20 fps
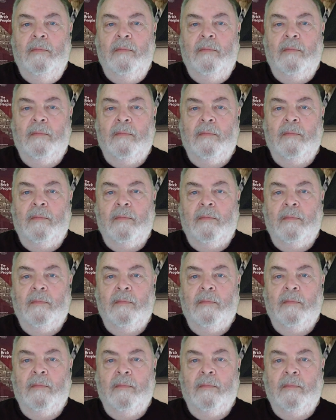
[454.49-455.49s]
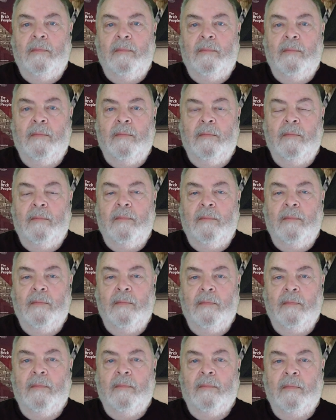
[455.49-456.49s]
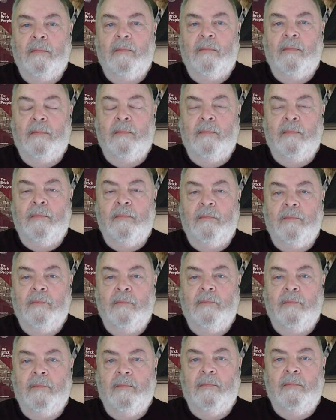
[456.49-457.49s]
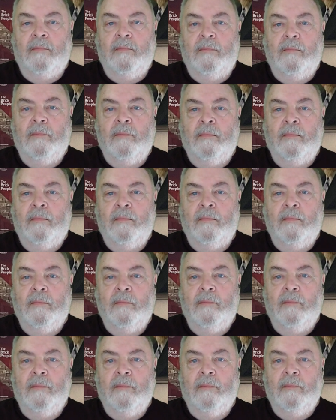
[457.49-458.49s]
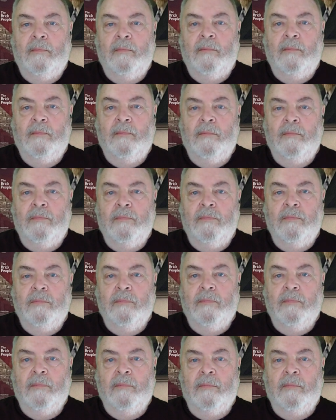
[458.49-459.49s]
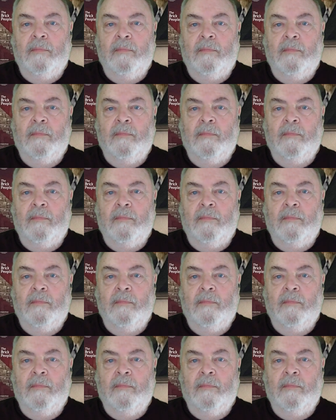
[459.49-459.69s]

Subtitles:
(not speaking)